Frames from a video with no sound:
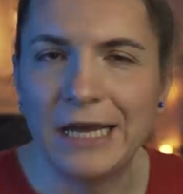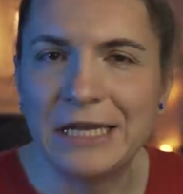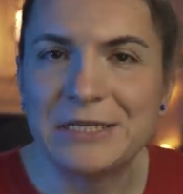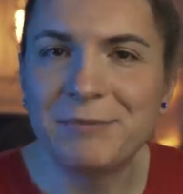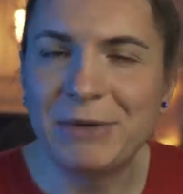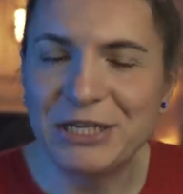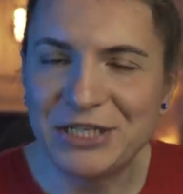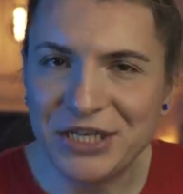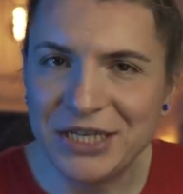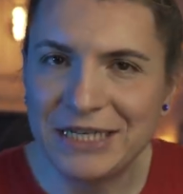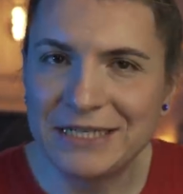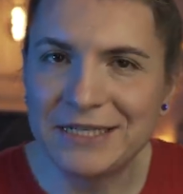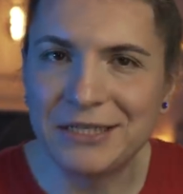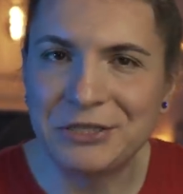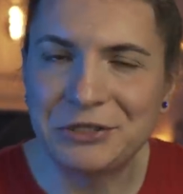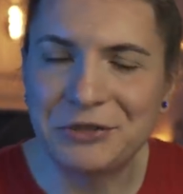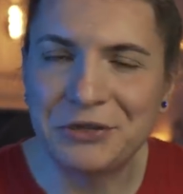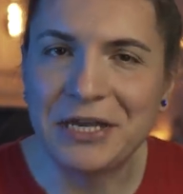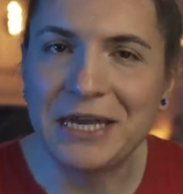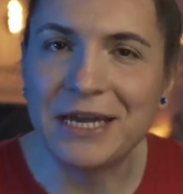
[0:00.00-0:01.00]
It's much easier
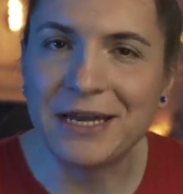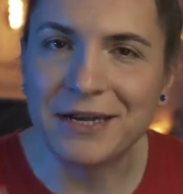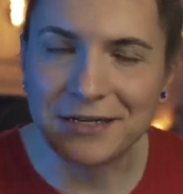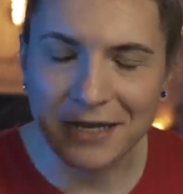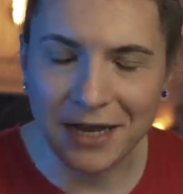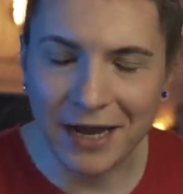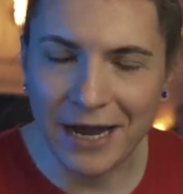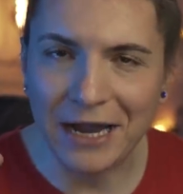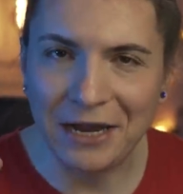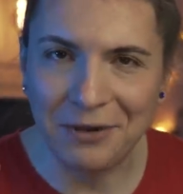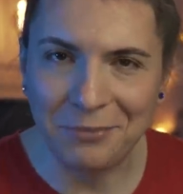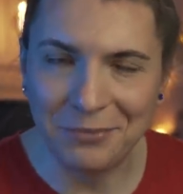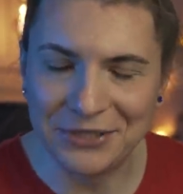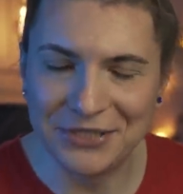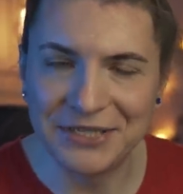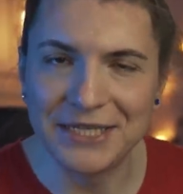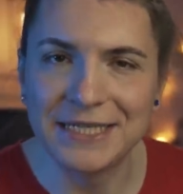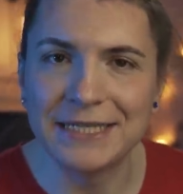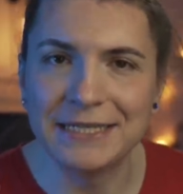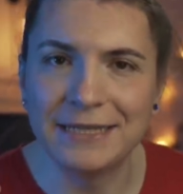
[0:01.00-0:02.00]
to hear the higher
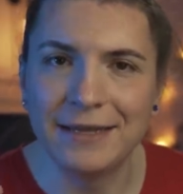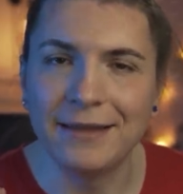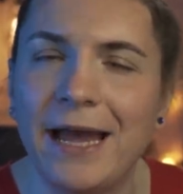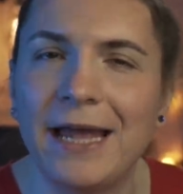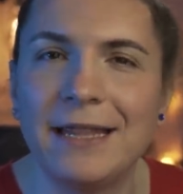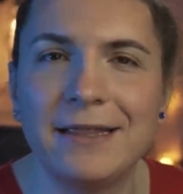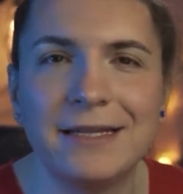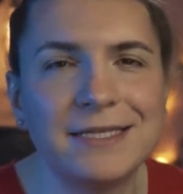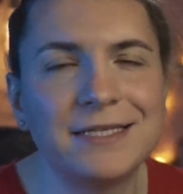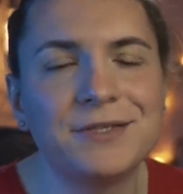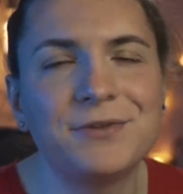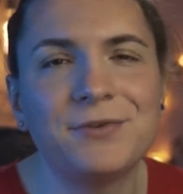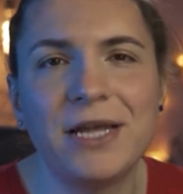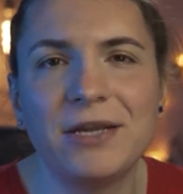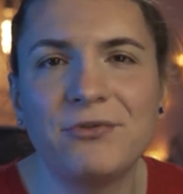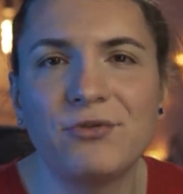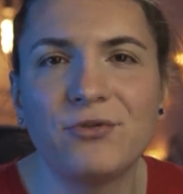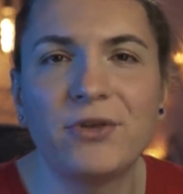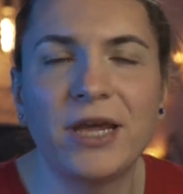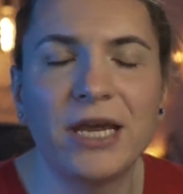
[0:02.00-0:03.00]
pitch, isn't it? And this is
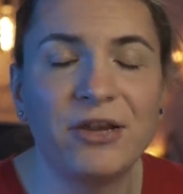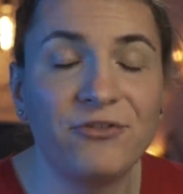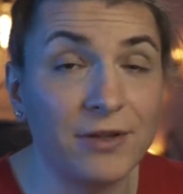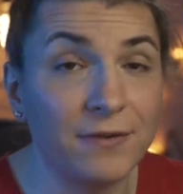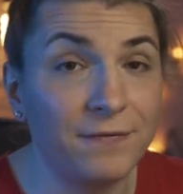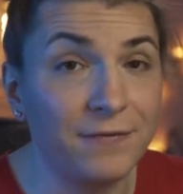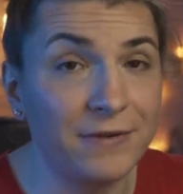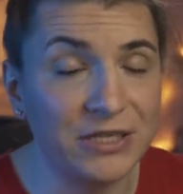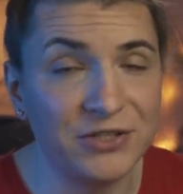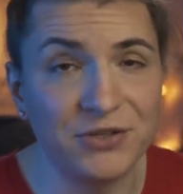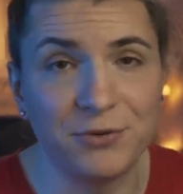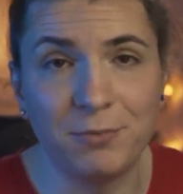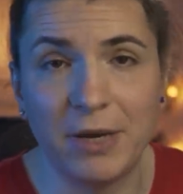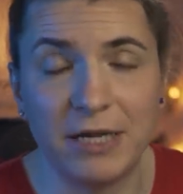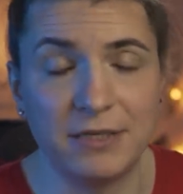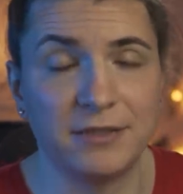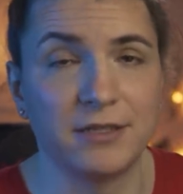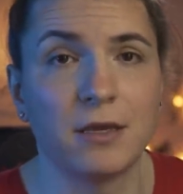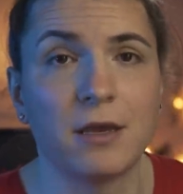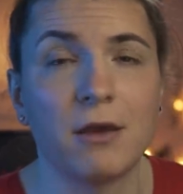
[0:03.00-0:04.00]
related to the actual
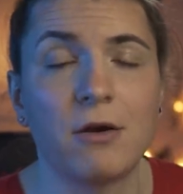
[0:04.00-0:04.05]
Fletcher-Munson